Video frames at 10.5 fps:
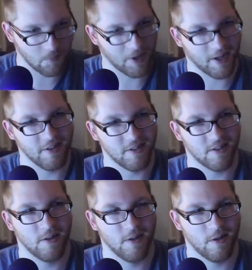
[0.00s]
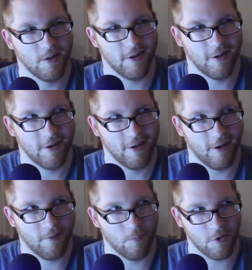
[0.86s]
because
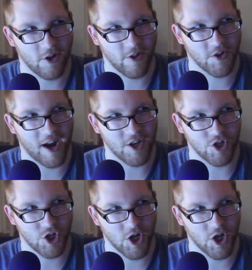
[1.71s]
most of the chai